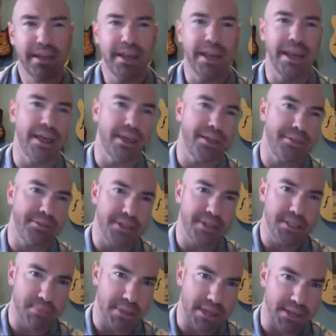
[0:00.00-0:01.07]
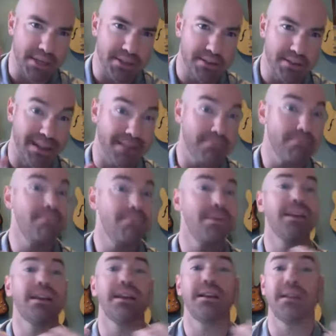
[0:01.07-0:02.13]
And this piece, like
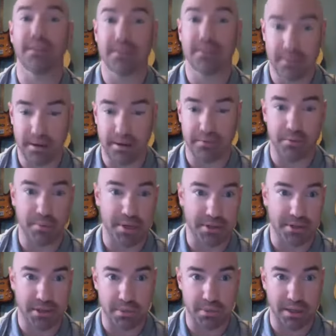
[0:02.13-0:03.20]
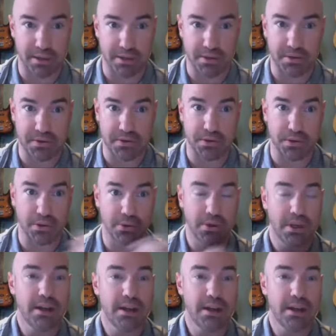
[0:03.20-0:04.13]
many of the pieces we've listened to,